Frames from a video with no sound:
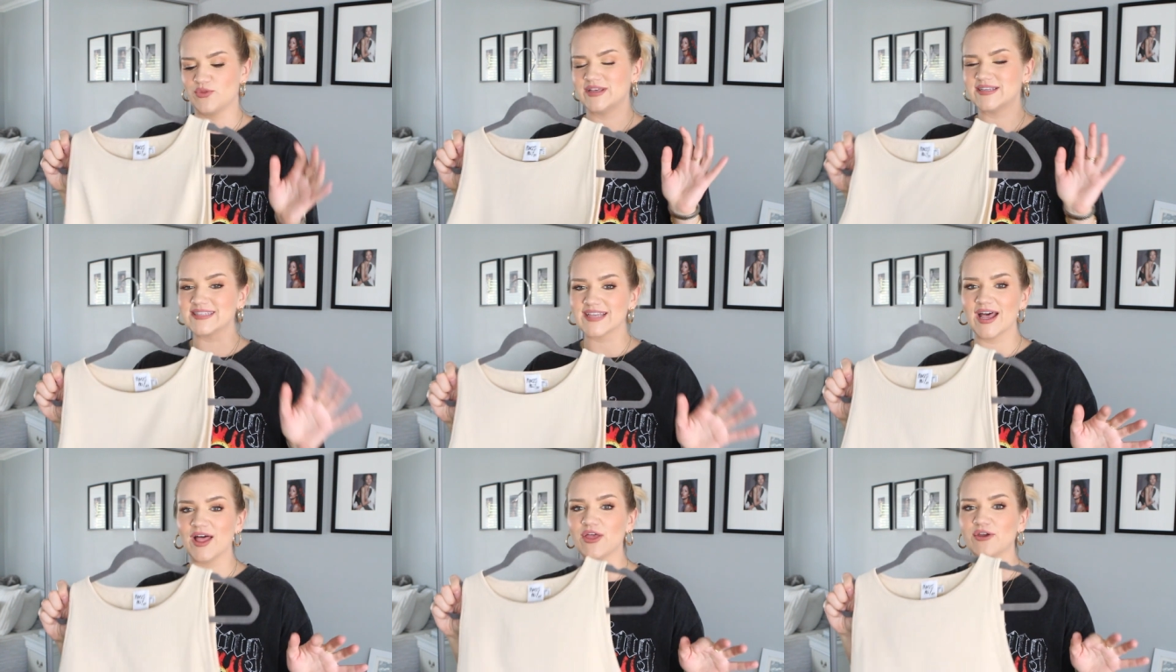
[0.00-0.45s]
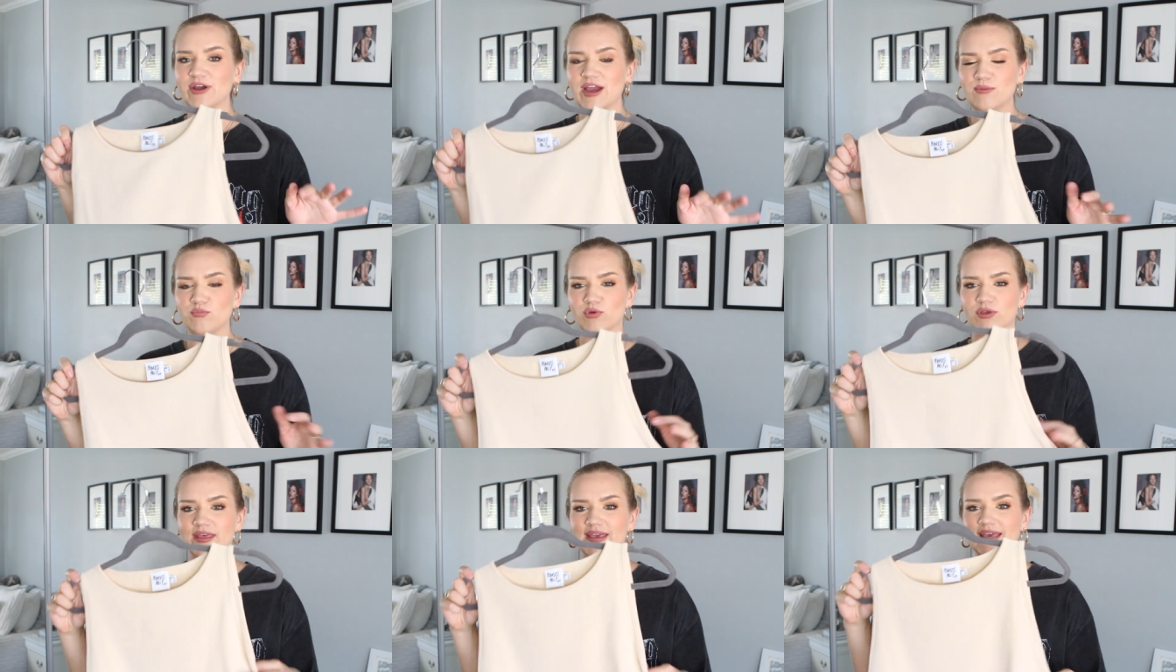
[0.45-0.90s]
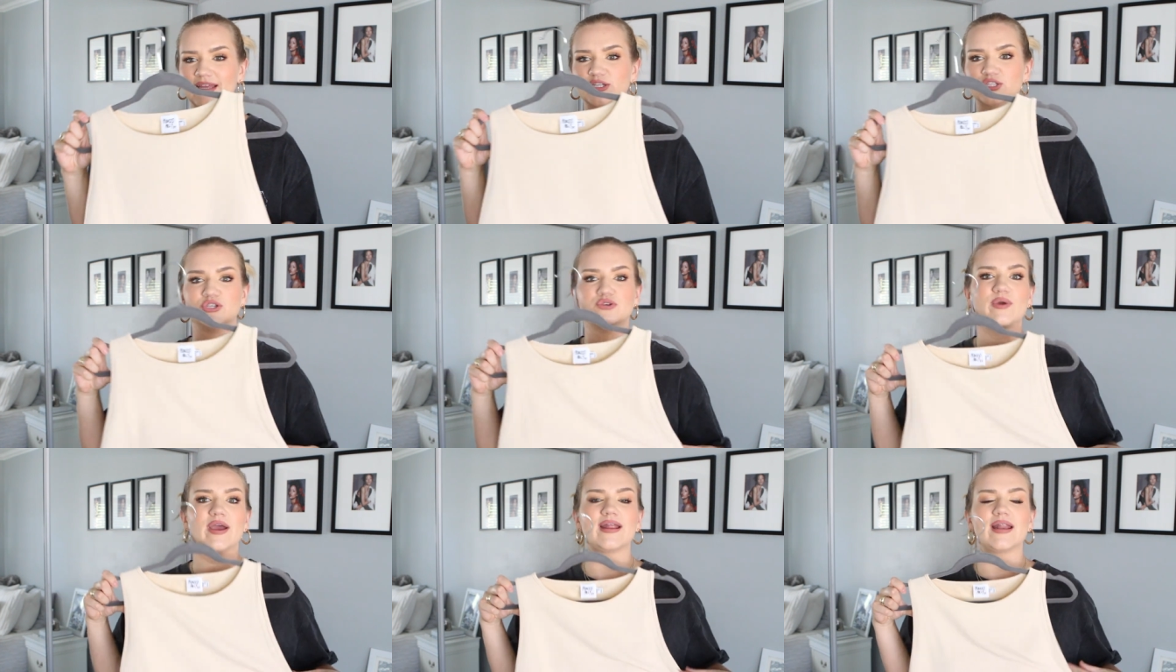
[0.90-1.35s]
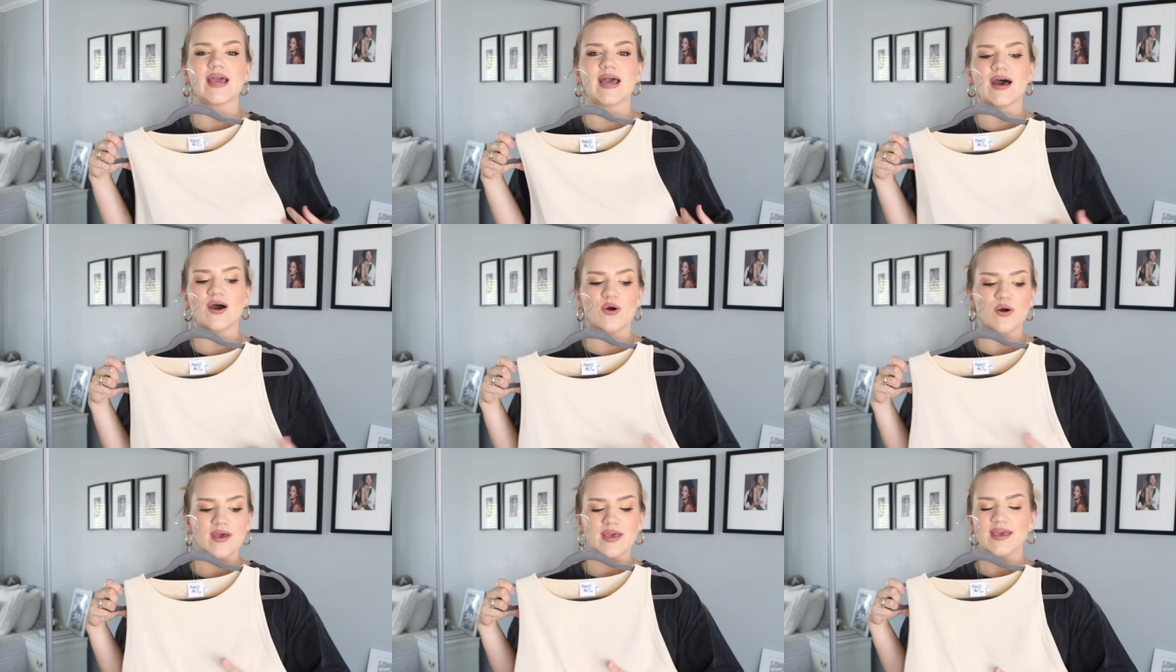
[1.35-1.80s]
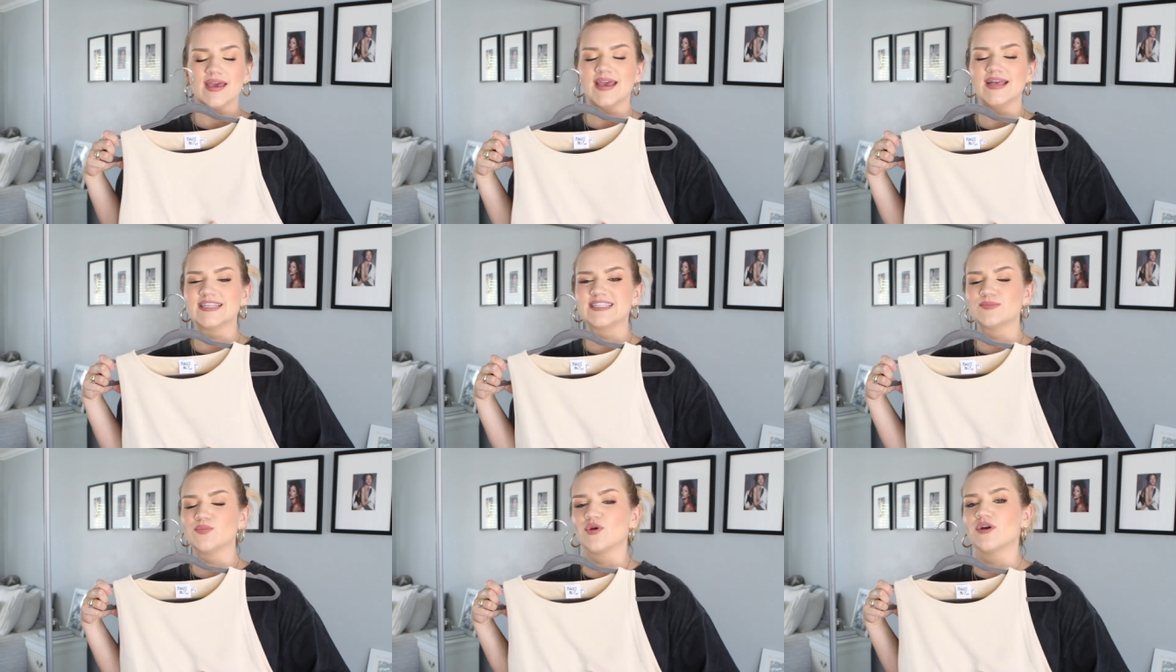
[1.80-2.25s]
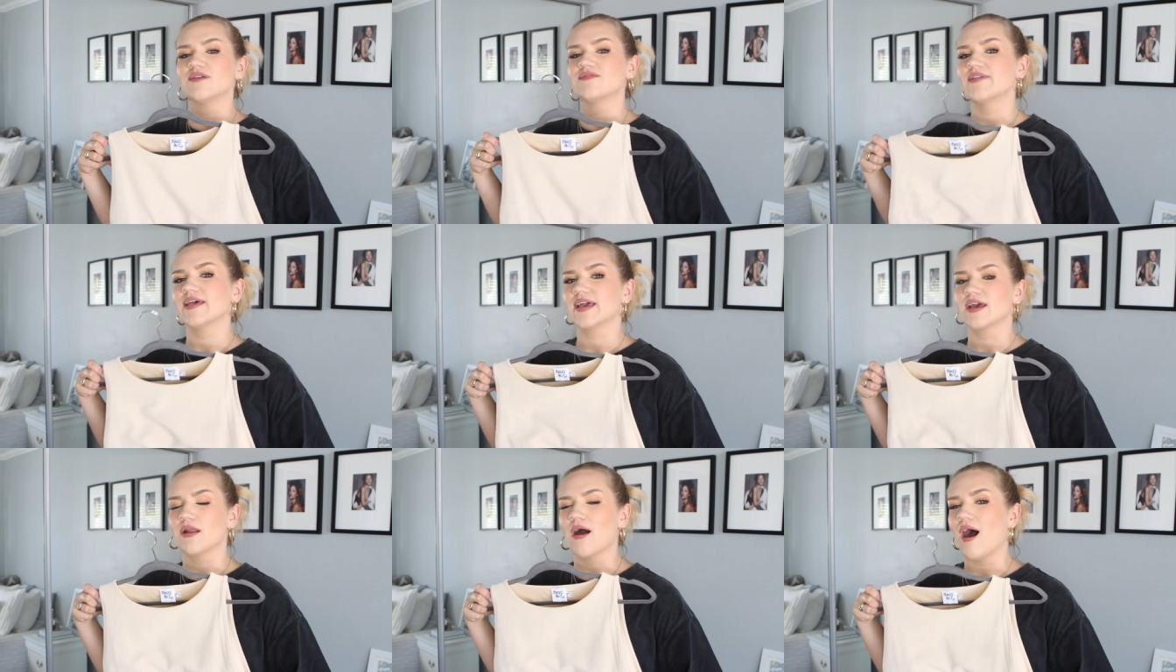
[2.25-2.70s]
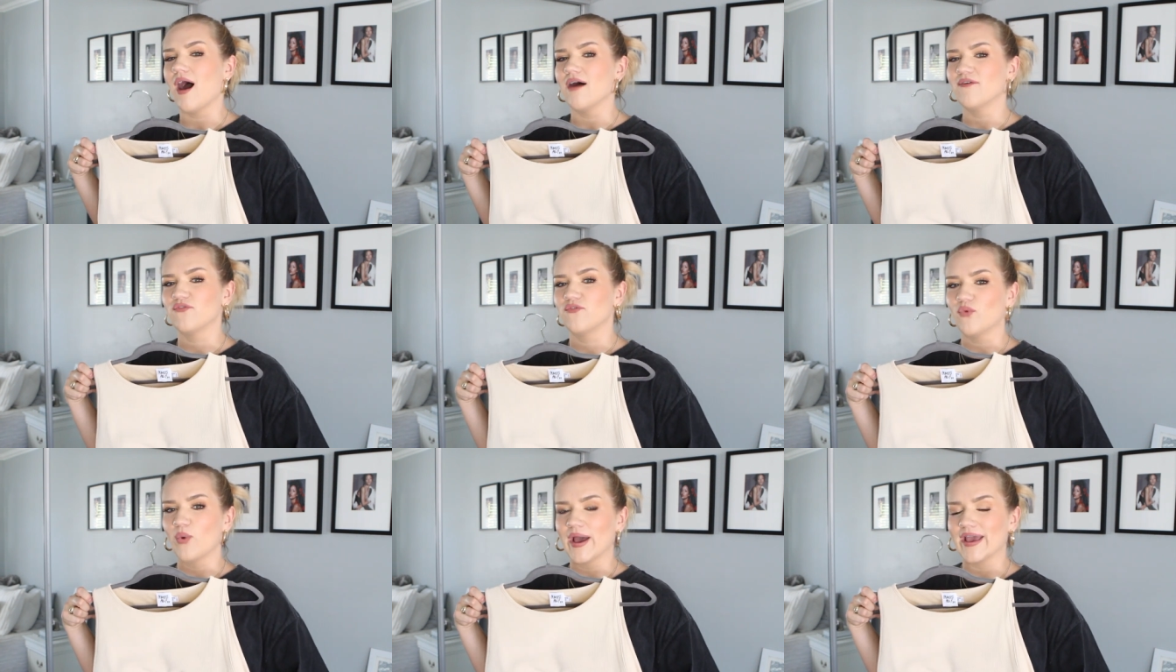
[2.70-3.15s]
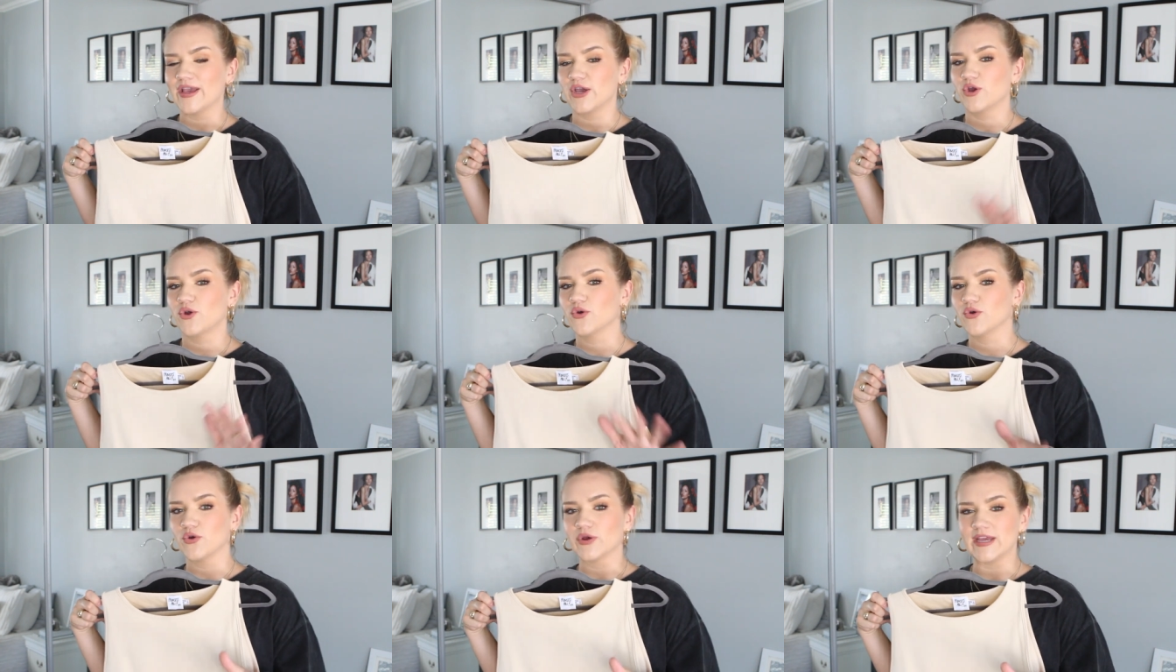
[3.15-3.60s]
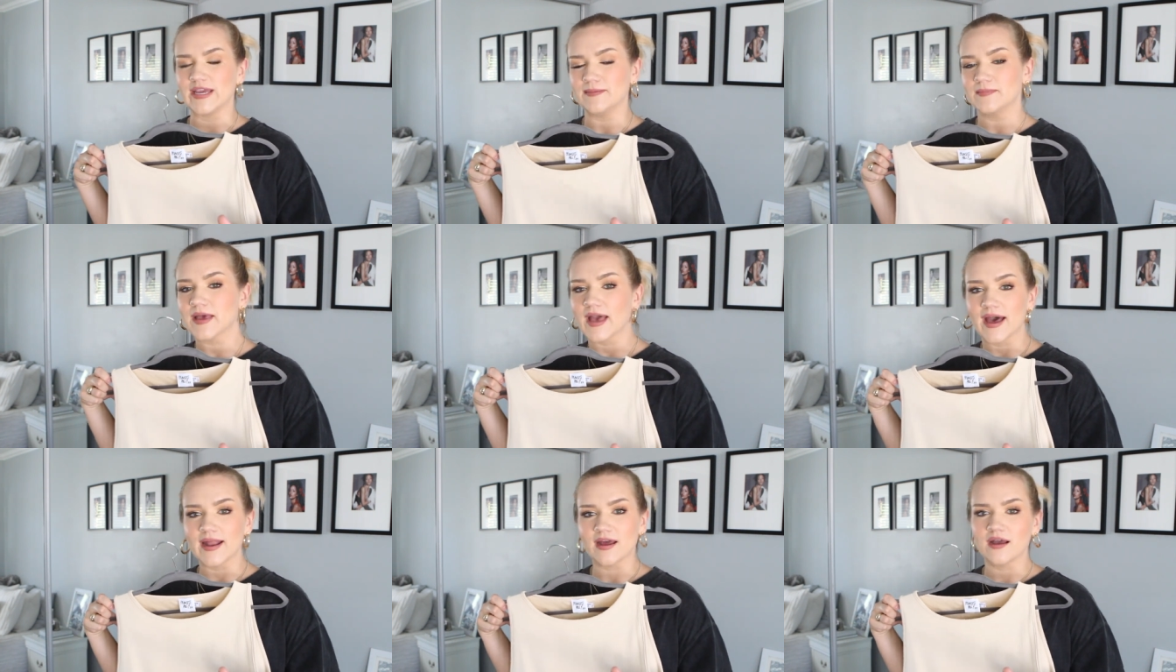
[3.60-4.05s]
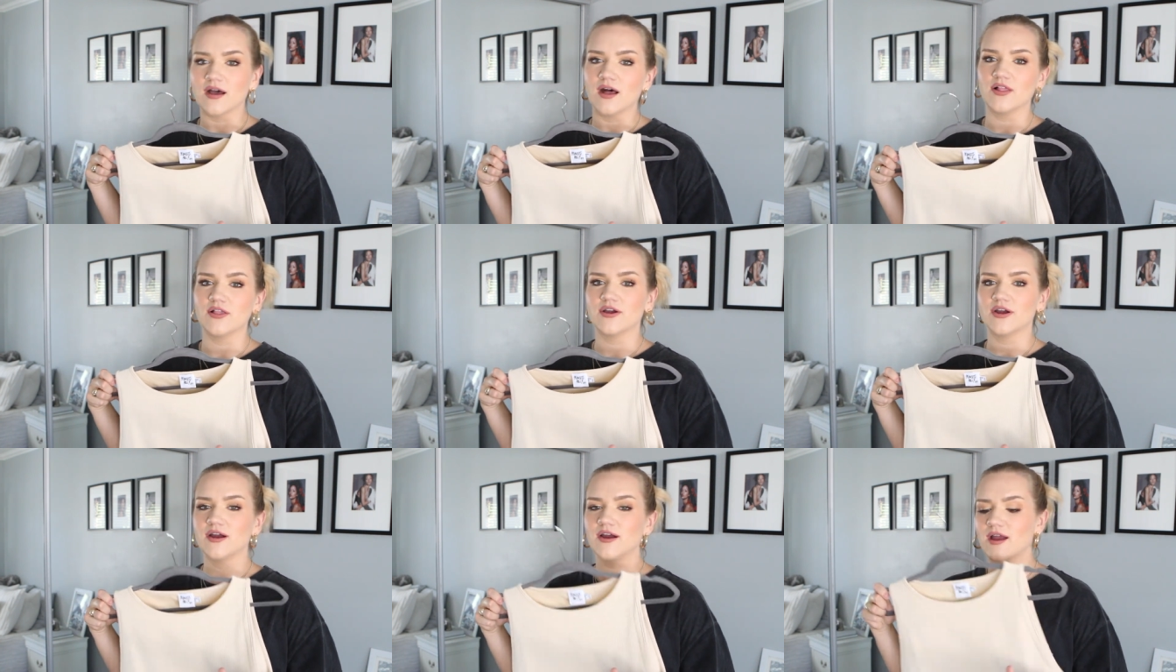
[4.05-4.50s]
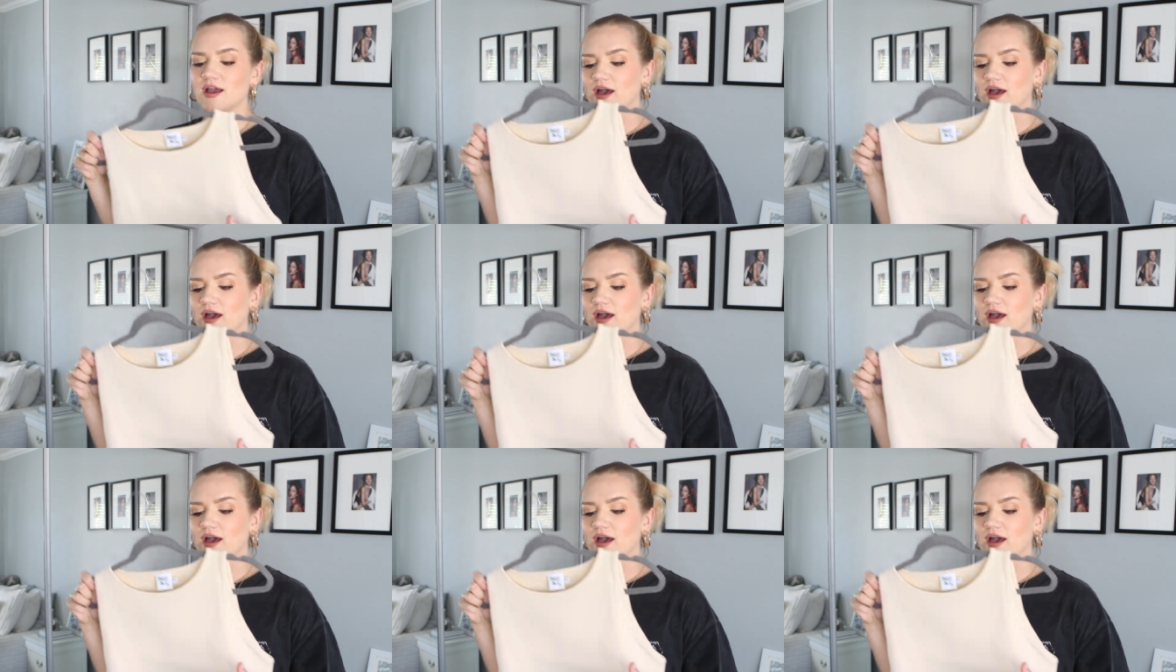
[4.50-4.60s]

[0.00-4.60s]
this color I'm really into right now. It's more of like an off-white cream kind of color.